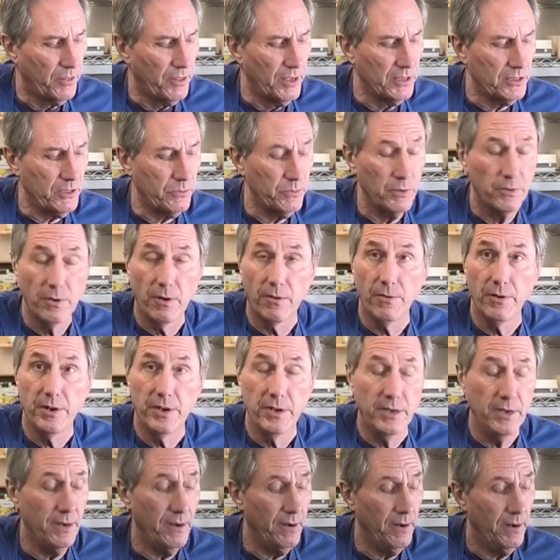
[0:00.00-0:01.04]
This one over
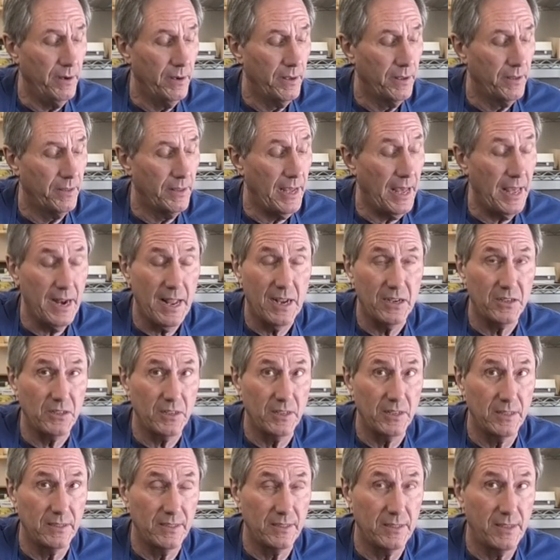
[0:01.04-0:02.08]
here, that
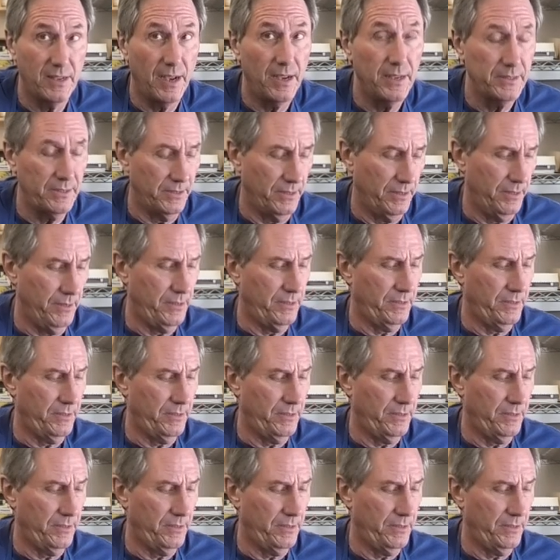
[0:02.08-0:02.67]
actually doesn't.